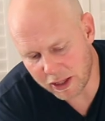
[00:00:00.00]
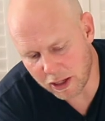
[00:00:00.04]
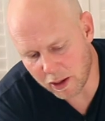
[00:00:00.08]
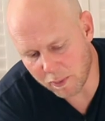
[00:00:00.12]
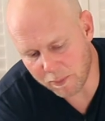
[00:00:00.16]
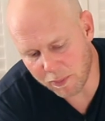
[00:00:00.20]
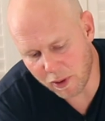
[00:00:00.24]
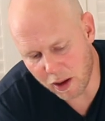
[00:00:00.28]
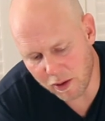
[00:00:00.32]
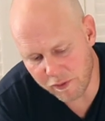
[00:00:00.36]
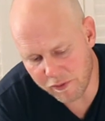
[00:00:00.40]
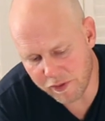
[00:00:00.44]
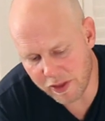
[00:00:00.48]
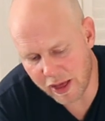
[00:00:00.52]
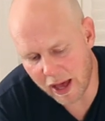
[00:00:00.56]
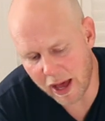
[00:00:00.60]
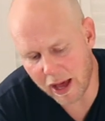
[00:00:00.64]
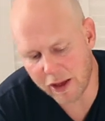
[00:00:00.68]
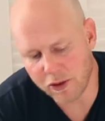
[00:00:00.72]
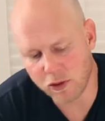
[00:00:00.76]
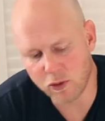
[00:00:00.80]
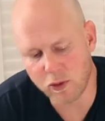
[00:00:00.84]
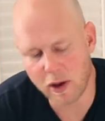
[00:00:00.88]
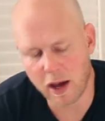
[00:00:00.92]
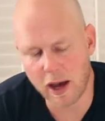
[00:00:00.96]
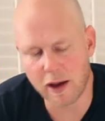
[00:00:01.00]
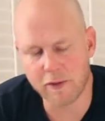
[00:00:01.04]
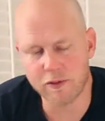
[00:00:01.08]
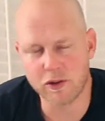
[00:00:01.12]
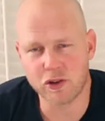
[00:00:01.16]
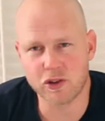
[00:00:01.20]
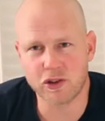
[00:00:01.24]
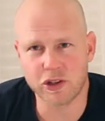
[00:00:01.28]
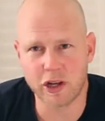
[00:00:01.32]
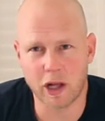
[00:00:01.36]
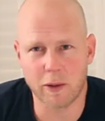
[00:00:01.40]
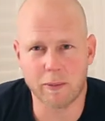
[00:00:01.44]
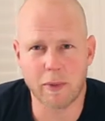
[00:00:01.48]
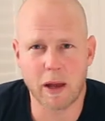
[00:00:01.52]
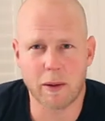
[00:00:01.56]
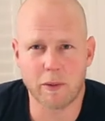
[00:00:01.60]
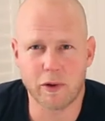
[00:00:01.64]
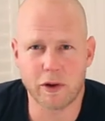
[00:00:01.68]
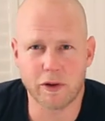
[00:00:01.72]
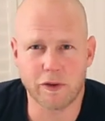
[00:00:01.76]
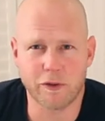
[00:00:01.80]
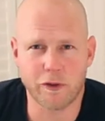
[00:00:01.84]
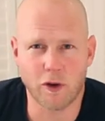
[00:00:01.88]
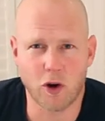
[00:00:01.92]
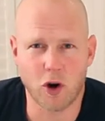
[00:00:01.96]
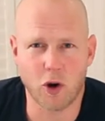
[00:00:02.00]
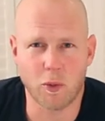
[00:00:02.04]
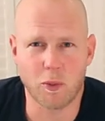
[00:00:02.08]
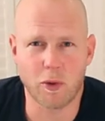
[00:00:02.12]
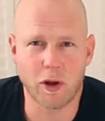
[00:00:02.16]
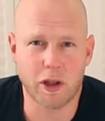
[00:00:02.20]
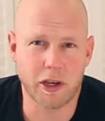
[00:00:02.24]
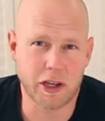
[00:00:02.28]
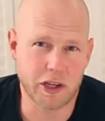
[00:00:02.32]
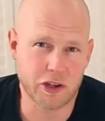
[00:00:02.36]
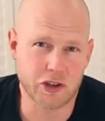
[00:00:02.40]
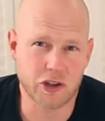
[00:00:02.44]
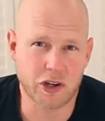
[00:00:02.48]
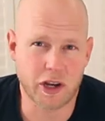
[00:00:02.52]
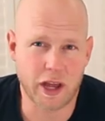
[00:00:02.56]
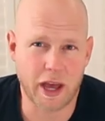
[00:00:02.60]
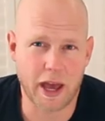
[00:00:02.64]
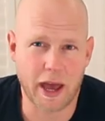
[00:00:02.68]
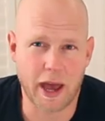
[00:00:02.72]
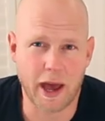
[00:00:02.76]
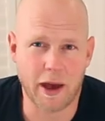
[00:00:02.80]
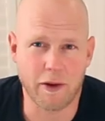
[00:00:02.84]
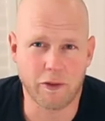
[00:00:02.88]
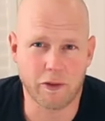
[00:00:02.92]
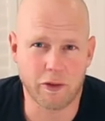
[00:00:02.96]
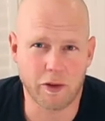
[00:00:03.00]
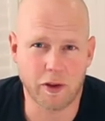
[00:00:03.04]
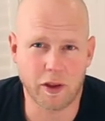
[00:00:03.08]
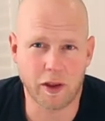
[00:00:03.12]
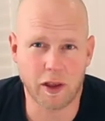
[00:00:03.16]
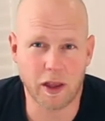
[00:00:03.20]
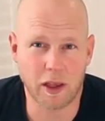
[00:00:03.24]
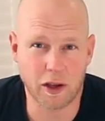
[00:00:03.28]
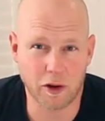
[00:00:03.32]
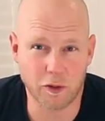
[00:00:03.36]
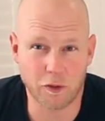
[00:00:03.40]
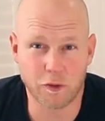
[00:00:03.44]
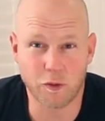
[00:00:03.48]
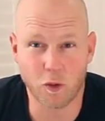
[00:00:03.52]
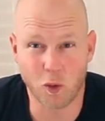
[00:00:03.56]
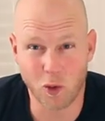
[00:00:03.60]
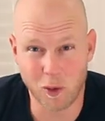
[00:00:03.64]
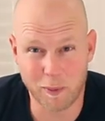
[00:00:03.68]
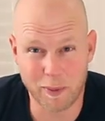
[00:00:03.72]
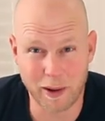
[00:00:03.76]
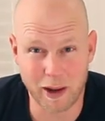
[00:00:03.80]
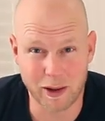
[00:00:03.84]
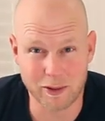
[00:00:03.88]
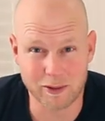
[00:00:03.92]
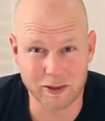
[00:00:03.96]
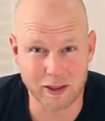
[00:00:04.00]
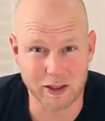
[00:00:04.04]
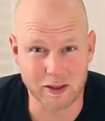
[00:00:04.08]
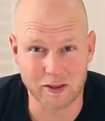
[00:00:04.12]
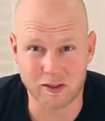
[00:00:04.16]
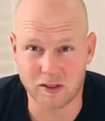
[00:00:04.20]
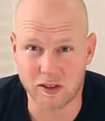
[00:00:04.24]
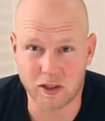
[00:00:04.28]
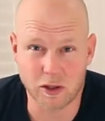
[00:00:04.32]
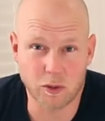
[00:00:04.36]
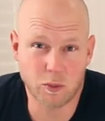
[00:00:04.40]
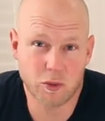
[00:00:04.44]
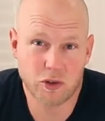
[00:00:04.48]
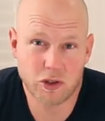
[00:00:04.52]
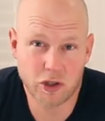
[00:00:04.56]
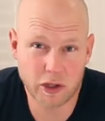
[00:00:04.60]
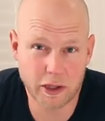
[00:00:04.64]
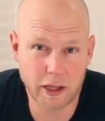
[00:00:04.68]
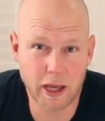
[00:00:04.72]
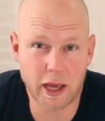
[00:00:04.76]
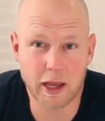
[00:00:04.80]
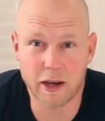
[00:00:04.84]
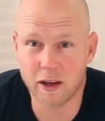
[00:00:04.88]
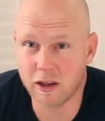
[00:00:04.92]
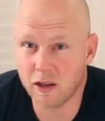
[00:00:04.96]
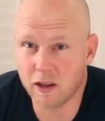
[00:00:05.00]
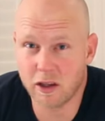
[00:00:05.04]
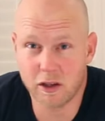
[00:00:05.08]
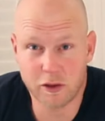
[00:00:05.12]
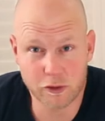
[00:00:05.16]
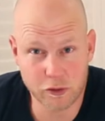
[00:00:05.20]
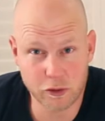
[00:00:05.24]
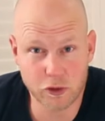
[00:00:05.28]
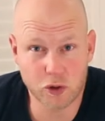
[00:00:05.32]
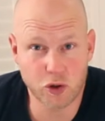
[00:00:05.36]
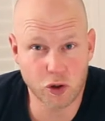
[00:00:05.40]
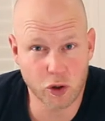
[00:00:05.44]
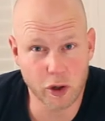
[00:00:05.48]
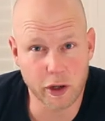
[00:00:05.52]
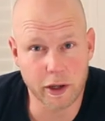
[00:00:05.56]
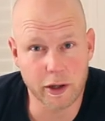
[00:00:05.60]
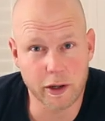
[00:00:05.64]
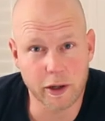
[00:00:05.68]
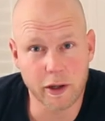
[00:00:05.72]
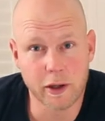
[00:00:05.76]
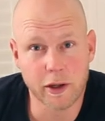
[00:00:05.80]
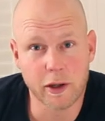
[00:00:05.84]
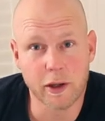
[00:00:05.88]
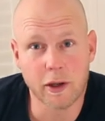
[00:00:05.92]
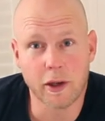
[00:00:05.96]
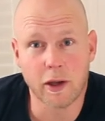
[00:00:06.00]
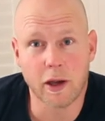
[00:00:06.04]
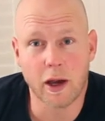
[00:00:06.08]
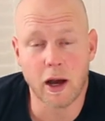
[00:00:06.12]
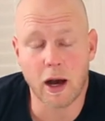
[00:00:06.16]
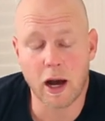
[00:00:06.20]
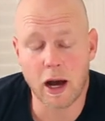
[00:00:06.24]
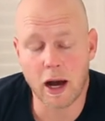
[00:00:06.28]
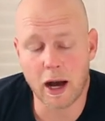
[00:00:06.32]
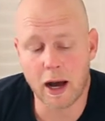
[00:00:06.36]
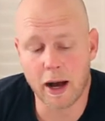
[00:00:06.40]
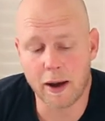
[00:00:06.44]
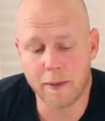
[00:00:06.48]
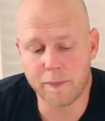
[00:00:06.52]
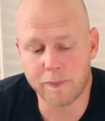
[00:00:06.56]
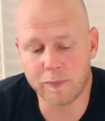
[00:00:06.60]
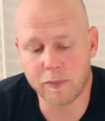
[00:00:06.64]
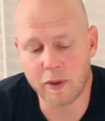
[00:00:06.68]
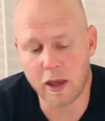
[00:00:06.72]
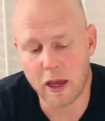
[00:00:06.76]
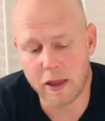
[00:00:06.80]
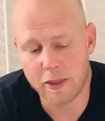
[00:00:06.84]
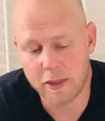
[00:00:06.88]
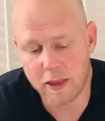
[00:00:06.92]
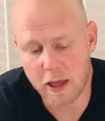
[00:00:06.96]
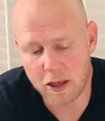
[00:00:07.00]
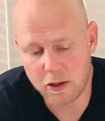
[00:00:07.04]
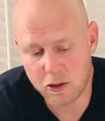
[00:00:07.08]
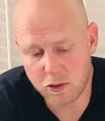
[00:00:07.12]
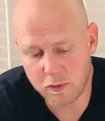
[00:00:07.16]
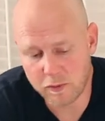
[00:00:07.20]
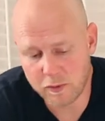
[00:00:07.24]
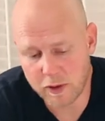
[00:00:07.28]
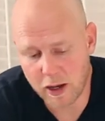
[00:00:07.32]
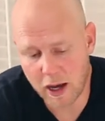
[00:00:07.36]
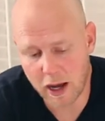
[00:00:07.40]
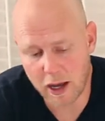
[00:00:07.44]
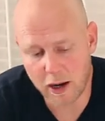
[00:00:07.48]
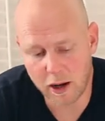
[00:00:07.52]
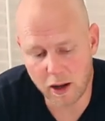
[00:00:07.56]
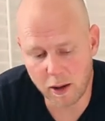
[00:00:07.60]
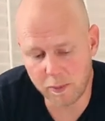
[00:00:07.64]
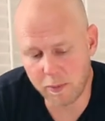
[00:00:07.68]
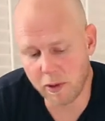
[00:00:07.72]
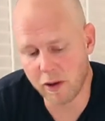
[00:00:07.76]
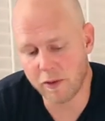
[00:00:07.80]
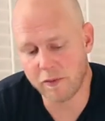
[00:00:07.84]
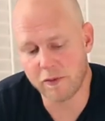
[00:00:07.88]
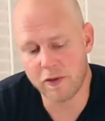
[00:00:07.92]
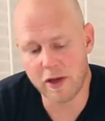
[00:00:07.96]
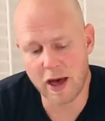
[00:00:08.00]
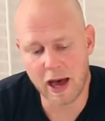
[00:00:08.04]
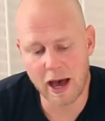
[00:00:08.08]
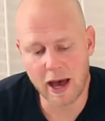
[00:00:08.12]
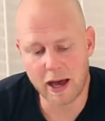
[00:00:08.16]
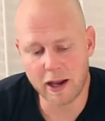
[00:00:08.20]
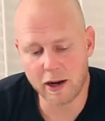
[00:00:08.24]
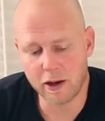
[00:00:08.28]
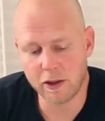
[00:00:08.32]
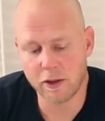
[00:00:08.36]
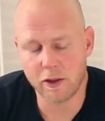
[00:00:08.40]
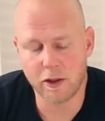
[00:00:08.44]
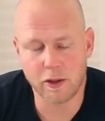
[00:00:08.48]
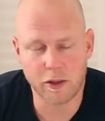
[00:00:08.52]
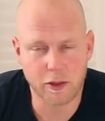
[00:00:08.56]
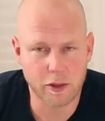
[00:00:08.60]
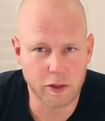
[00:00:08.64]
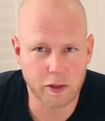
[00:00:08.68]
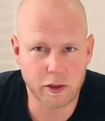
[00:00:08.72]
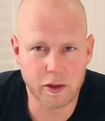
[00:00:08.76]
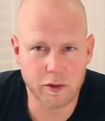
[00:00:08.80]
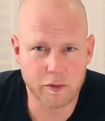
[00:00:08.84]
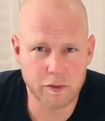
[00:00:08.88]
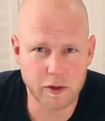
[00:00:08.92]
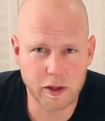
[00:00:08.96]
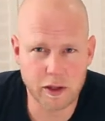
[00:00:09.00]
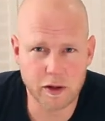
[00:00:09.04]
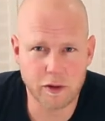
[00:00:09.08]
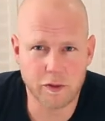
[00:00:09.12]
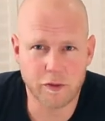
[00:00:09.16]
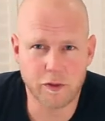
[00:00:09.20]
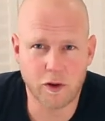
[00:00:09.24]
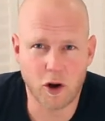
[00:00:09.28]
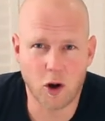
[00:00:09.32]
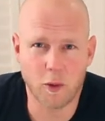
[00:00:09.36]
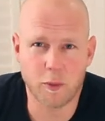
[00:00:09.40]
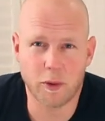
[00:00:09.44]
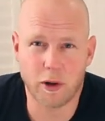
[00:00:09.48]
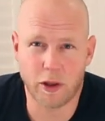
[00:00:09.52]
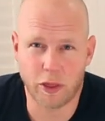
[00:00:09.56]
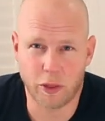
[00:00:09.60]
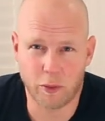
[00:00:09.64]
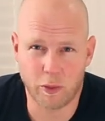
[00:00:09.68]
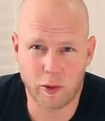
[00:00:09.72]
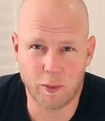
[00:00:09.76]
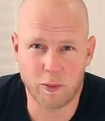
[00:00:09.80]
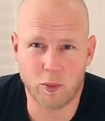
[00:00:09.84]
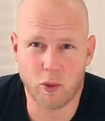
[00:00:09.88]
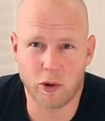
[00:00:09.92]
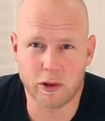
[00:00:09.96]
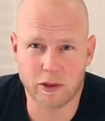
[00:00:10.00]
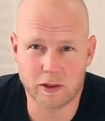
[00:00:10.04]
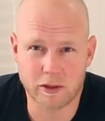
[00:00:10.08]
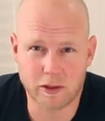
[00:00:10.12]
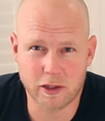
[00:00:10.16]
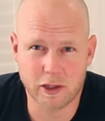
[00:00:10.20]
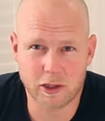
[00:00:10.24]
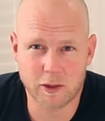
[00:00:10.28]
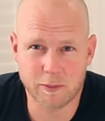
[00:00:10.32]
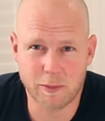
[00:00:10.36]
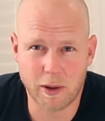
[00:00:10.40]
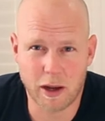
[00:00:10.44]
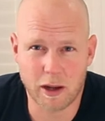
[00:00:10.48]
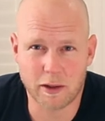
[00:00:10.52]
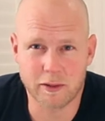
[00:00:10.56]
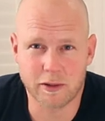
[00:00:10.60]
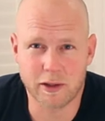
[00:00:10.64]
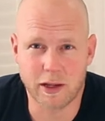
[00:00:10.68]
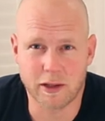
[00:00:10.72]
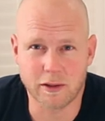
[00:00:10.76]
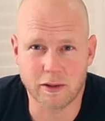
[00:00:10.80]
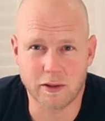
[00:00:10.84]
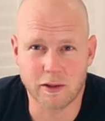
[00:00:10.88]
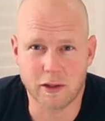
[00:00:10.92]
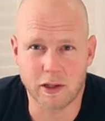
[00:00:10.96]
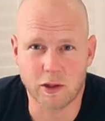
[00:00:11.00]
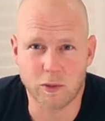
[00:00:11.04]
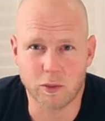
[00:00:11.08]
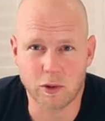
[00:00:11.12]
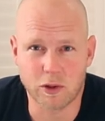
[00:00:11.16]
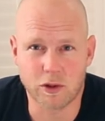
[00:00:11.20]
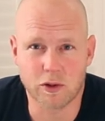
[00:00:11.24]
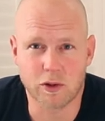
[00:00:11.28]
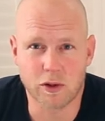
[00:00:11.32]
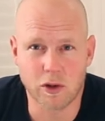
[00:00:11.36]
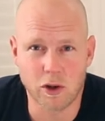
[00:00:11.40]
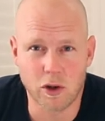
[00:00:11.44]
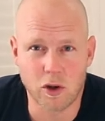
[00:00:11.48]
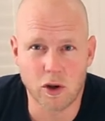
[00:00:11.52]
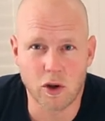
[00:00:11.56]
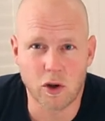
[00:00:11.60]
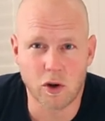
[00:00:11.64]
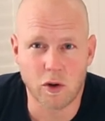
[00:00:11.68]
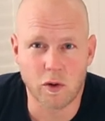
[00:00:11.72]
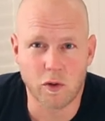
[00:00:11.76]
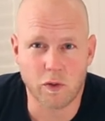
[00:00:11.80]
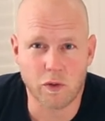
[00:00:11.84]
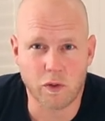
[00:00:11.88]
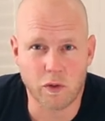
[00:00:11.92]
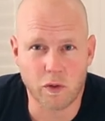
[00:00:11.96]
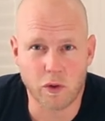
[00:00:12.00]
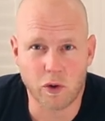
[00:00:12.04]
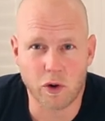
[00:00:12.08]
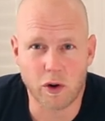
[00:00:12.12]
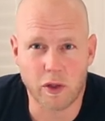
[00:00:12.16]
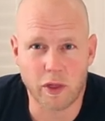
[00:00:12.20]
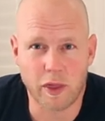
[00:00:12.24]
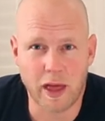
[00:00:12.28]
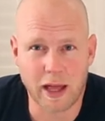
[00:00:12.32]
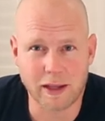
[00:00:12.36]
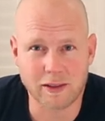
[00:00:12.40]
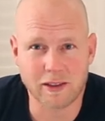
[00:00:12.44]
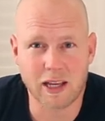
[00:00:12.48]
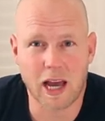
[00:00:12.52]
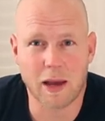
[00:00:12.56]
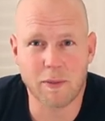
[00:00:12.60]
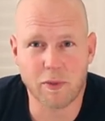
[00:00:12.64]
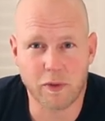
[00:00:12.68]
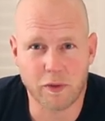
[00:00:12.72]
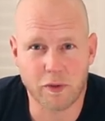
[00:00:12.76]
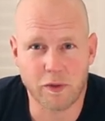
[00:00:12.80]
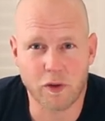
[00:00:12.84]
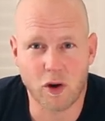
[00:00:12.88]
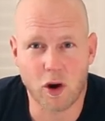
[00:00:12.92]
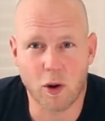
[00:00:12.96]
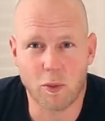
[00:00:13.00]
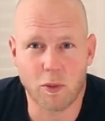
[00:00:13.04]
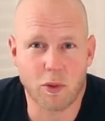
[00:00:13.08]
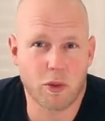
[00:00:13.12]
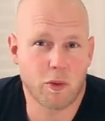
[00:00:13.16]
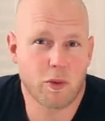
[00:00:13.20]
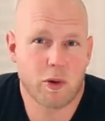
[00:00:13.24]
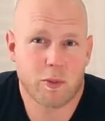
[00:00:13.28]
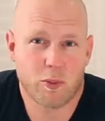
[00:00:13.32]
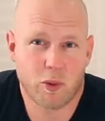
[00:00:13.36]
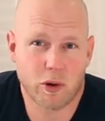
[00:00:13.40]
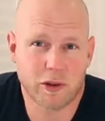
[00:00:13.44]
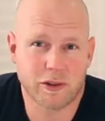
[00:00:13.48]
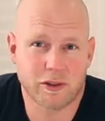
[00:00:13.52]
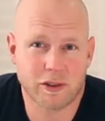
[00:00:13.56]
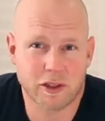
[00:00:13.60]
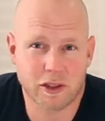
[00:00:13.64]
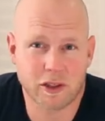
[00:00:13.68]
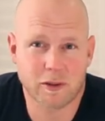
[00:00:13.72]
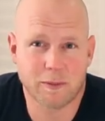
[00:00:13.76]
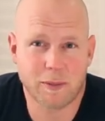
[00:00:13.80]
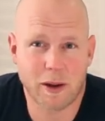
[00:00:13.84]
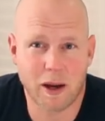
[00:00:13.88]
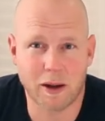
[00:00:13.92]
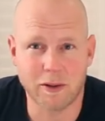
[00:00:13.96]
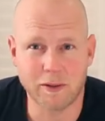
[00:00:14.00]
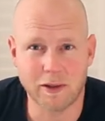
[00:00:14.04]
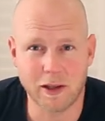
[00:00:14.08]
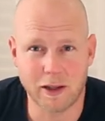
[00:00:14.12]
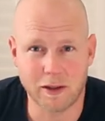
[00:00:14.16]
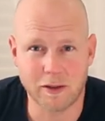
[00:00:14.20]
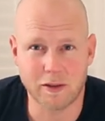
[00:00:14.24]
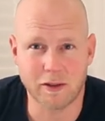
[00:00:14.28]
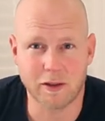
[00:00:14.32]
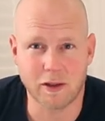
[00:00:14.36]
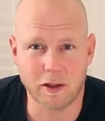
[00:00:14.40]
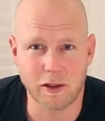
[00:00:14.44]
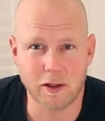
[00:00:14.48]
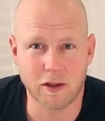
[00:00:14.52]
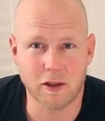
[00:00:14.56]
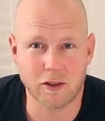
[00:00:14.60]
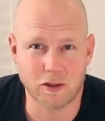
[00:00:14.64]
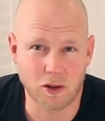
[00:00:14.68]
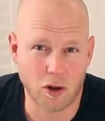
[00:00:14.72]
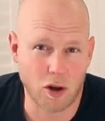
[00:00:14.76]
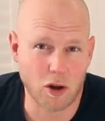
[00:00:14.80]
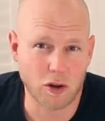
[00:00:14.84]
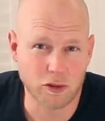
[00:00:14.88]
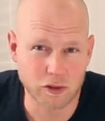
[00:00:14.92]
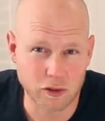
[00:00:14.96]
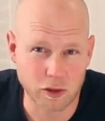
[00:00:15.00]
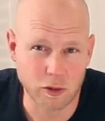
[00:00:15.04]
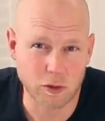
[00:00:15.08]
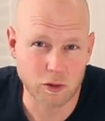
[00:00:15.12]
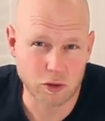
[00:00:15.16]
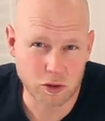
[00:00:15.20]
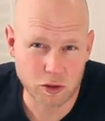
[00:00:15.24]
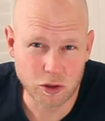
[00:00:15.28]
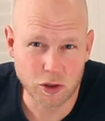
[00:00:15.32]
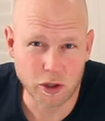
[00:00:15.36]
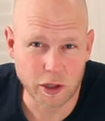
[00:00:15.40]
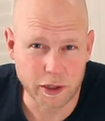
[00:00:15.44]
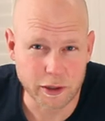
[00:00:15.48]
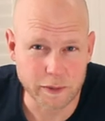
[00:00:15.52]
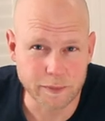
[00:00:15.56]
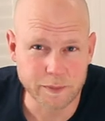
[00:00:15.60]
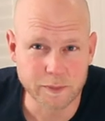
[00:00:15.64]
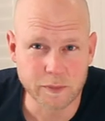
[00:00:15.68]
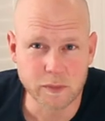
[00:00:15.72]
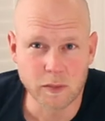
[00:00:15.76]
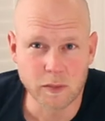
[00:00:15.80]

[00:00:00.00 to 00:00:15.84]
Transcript: then above that, you have the gel memory foam, 1.5 inches in a 4-pound density, which again is good. And then you've got above that, the Avena foam in a 3.6-pound density, which for that type of foam, 3.6-pound density is also good.